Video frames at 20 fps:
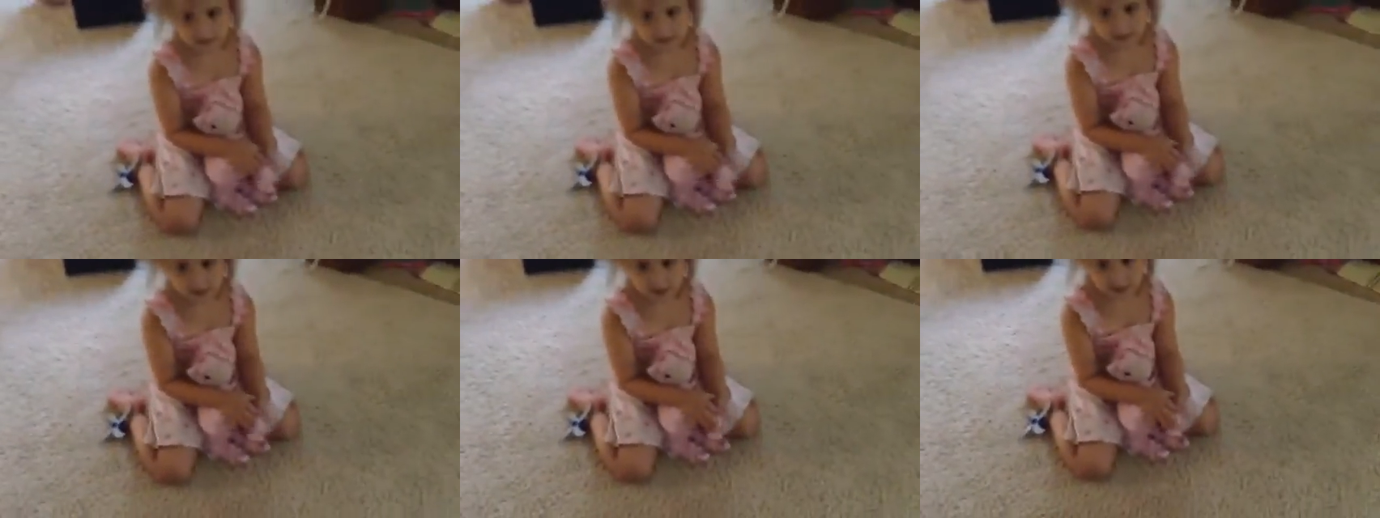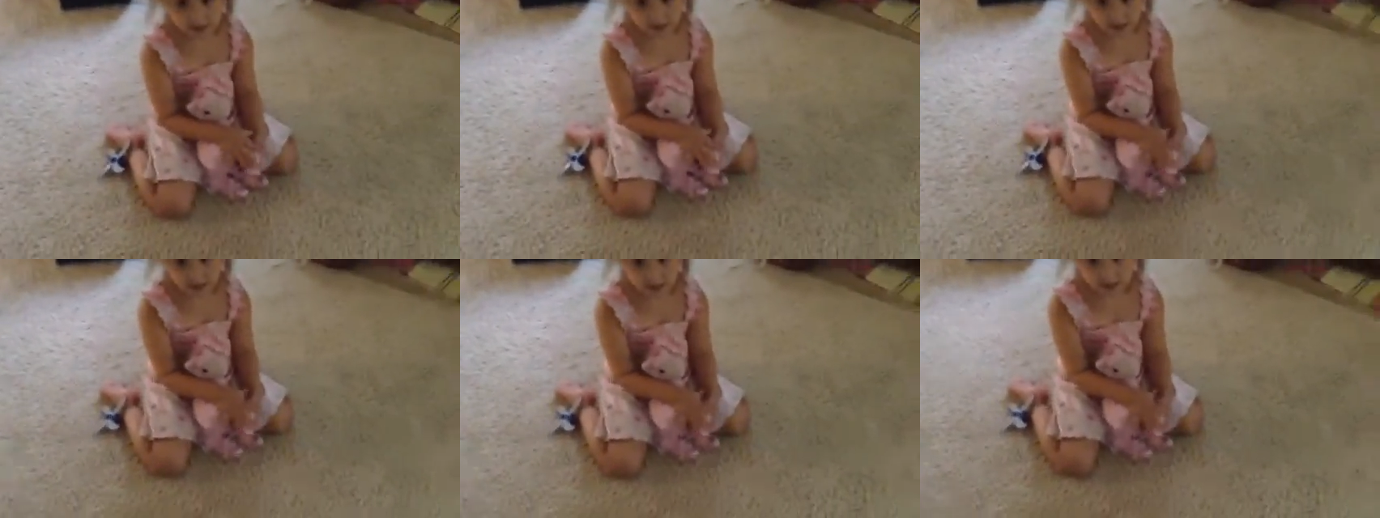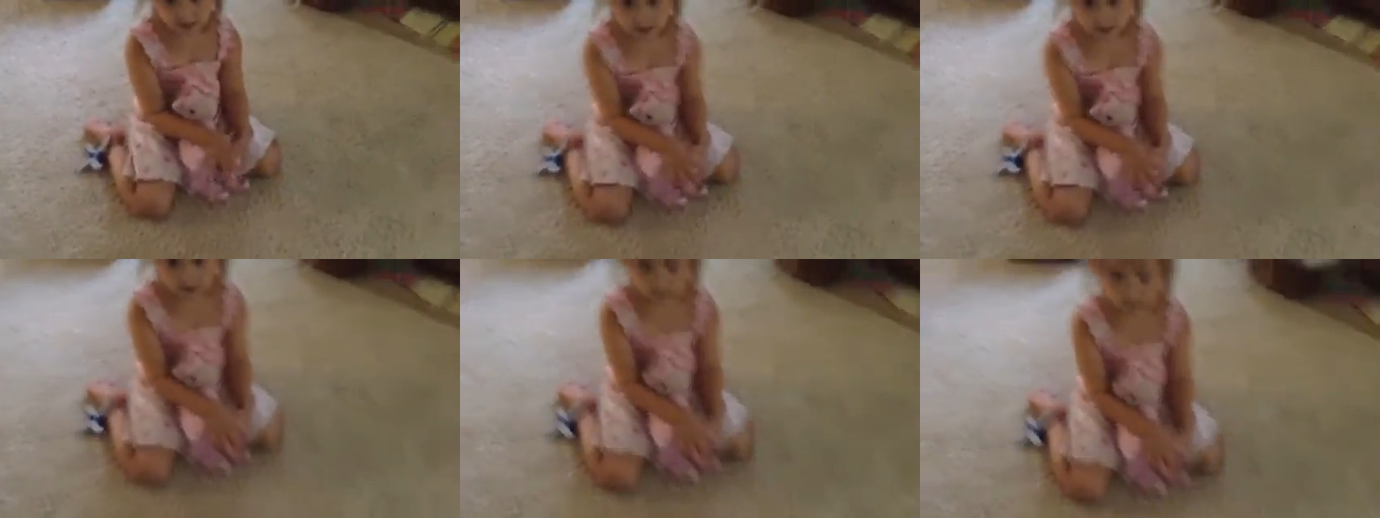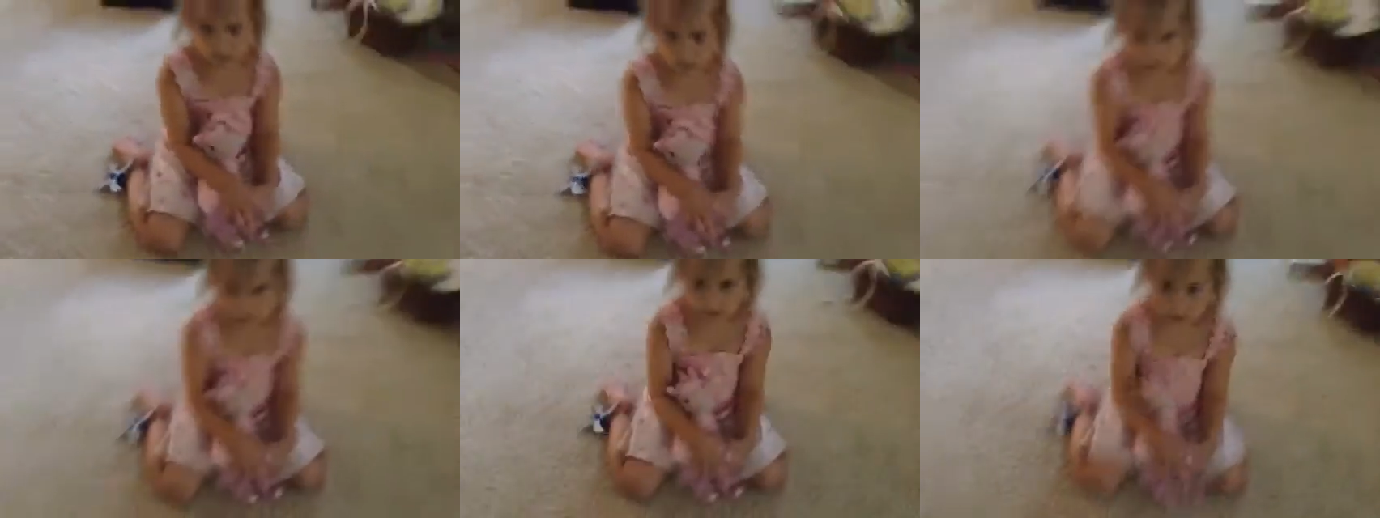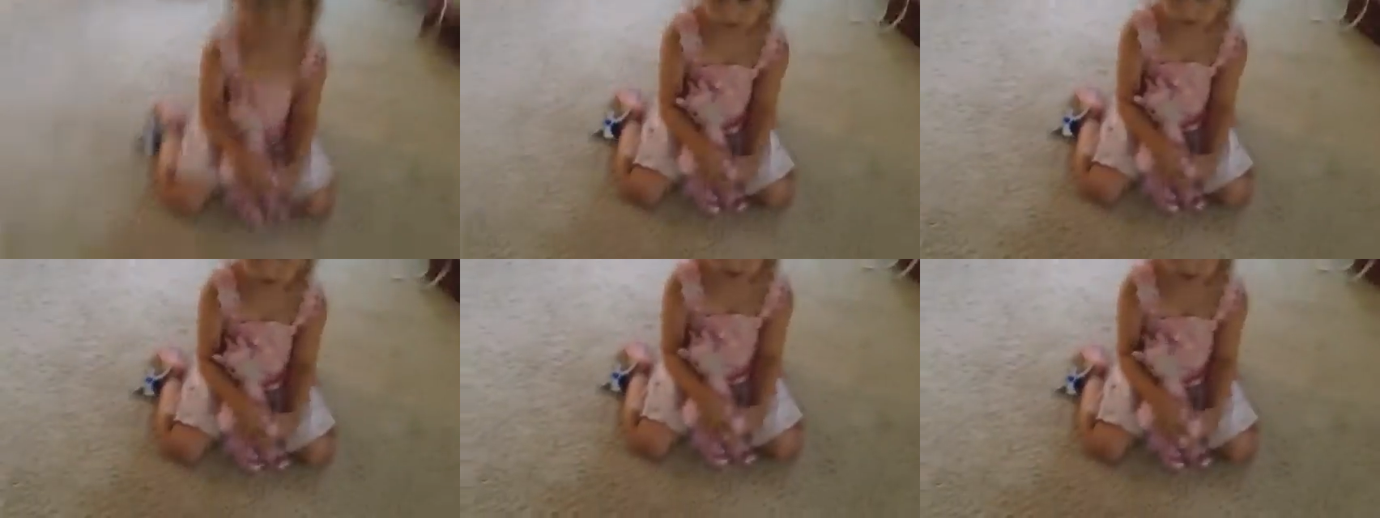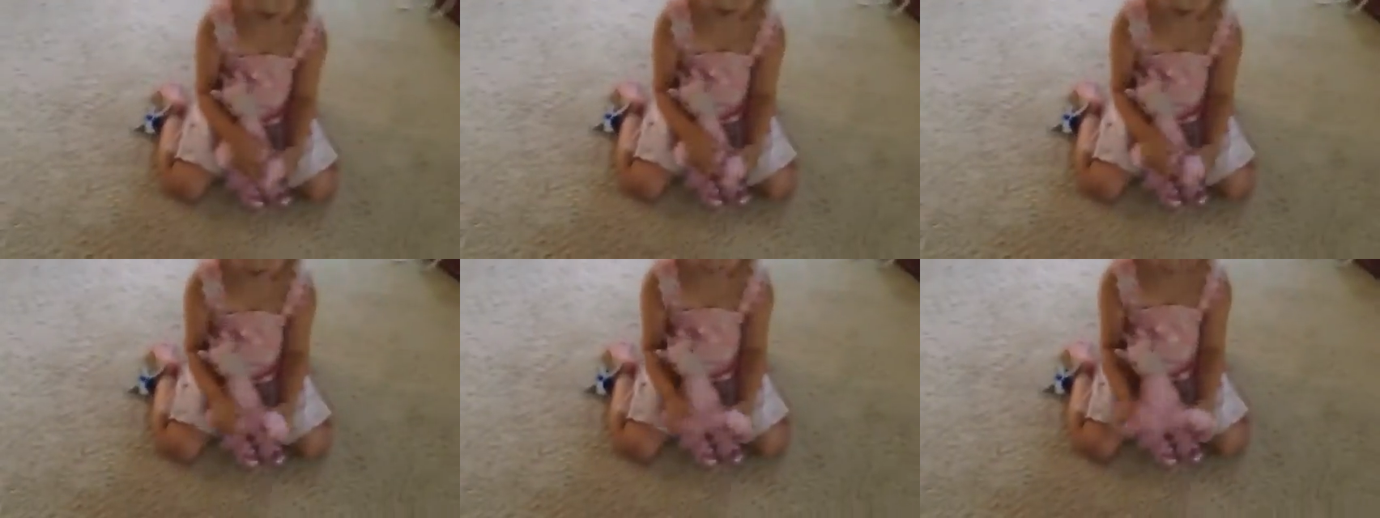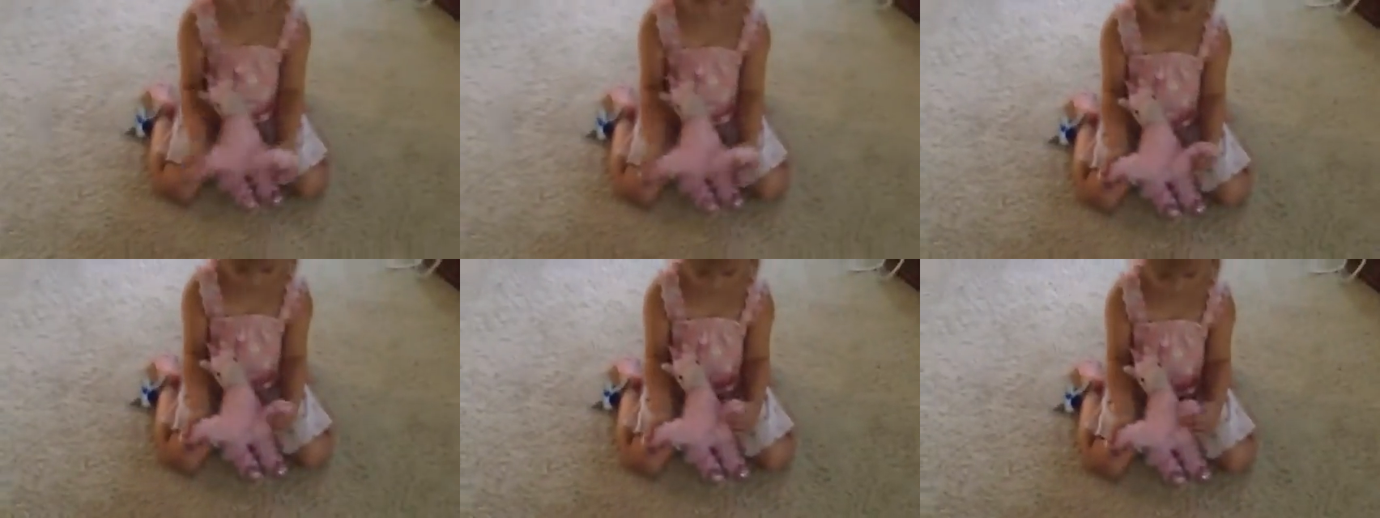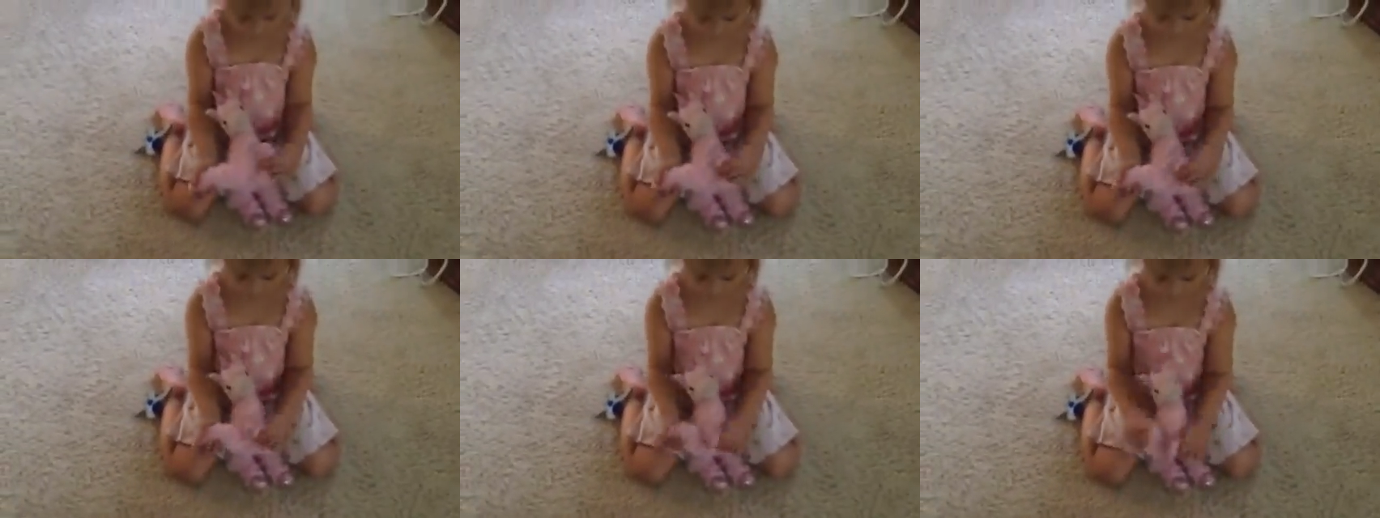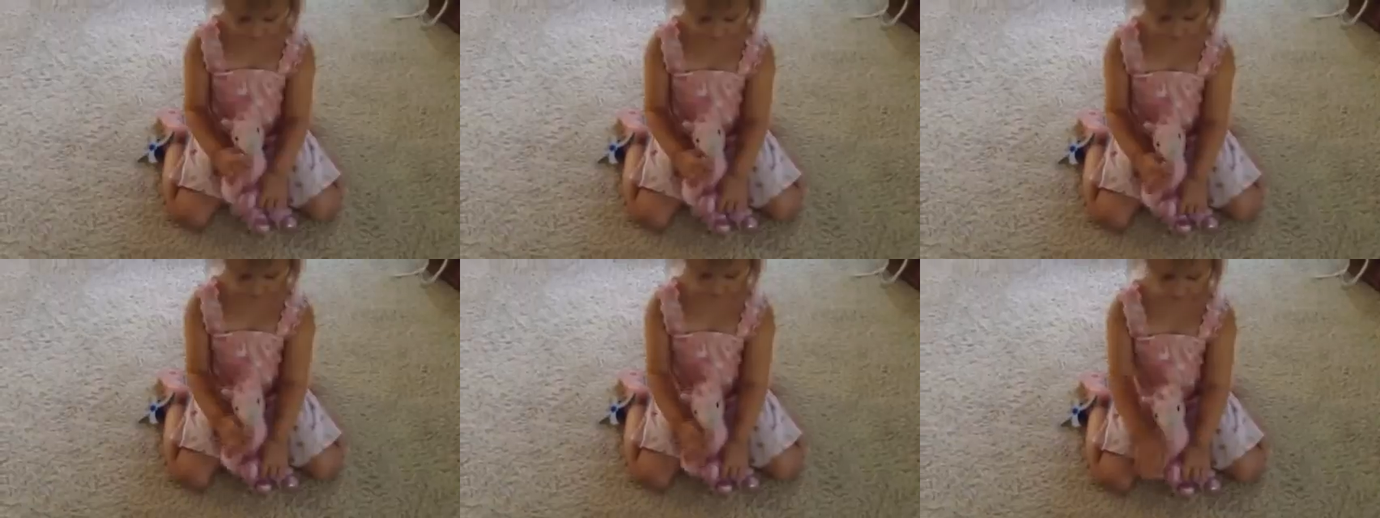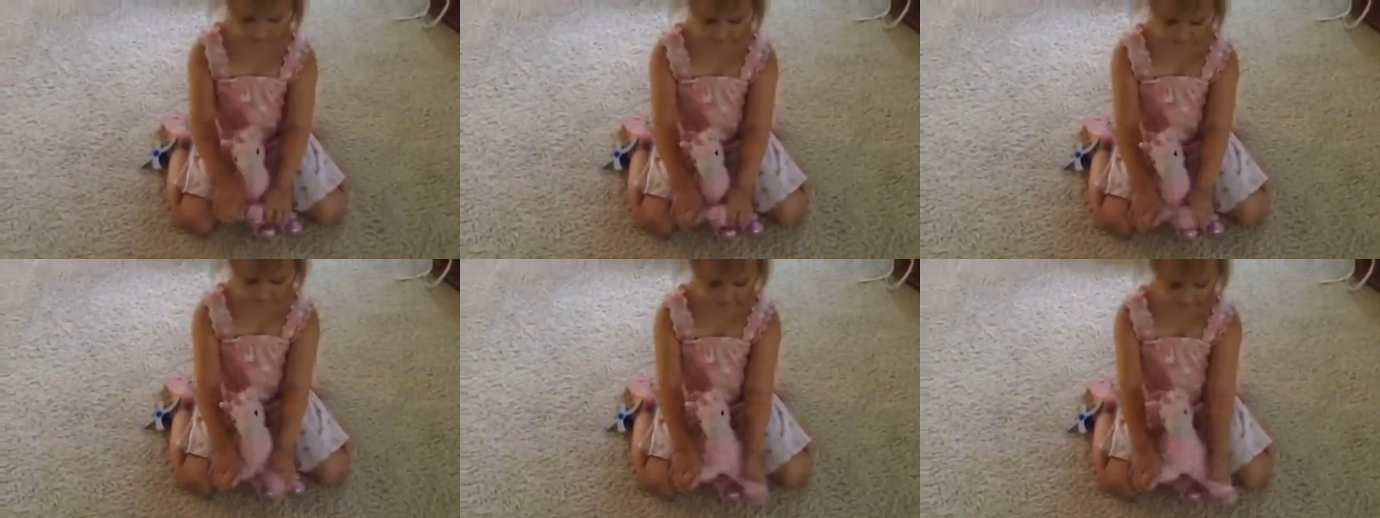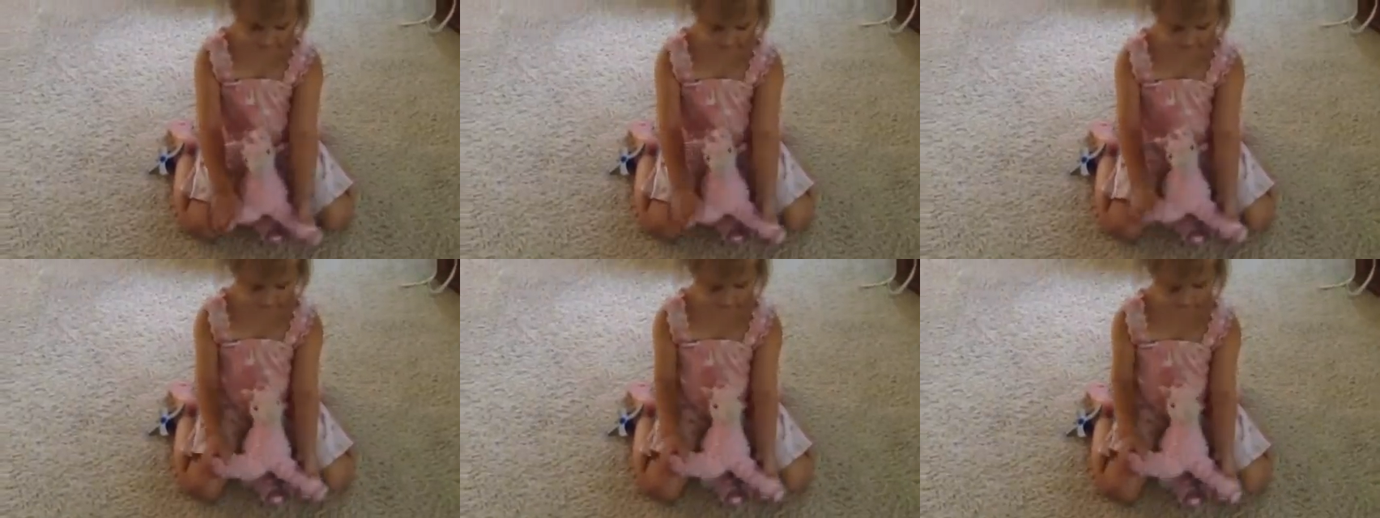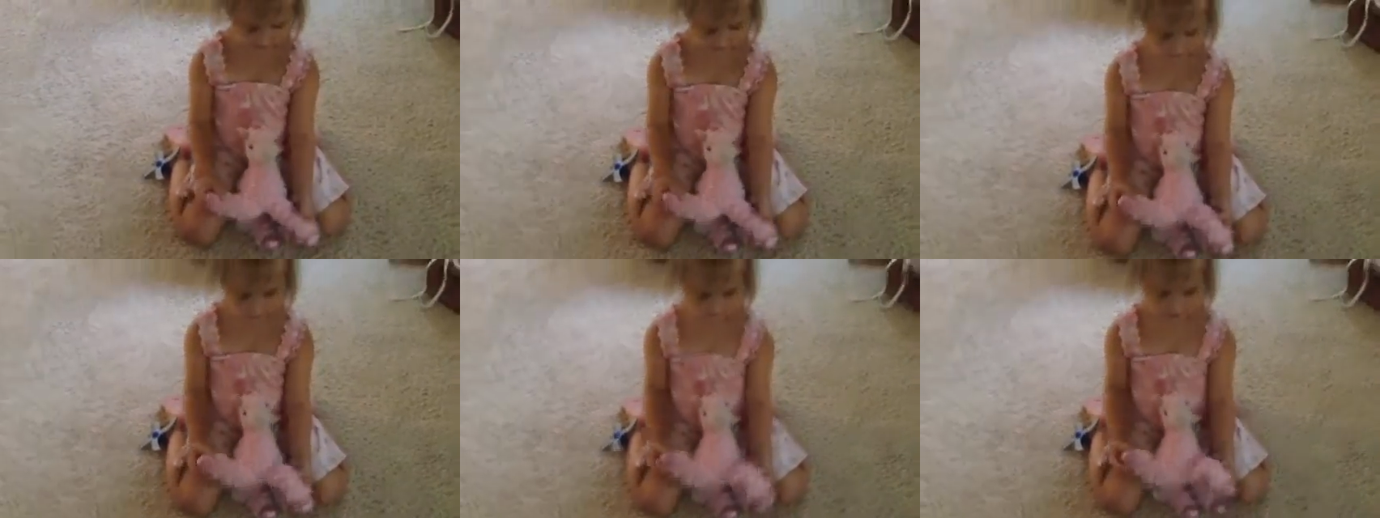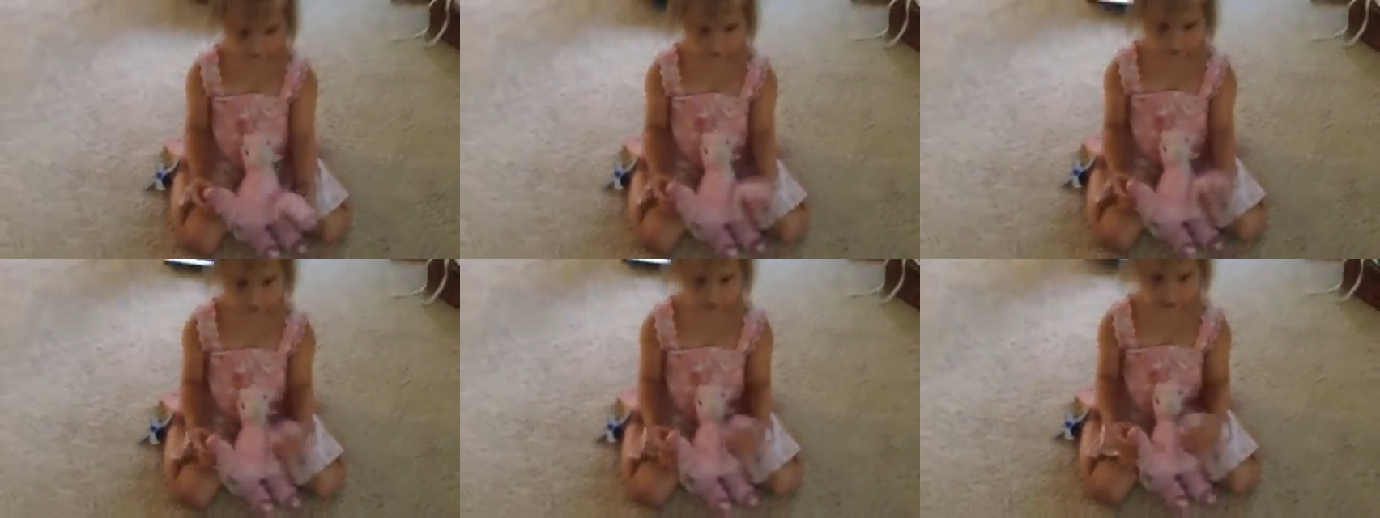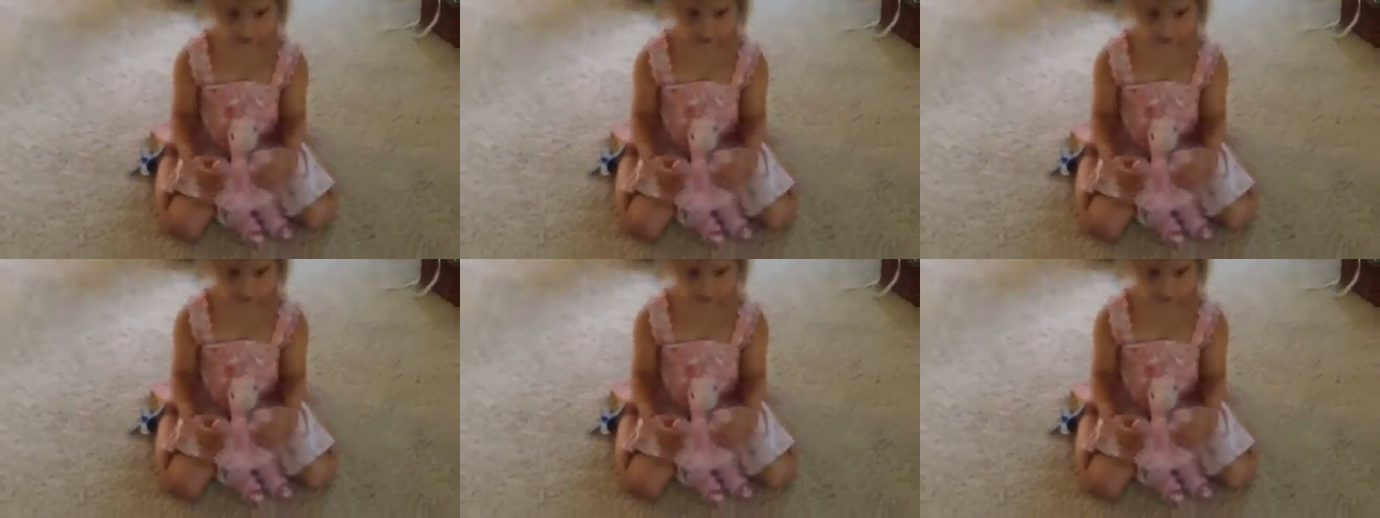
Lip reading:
No face is visible, so there are no lips to read.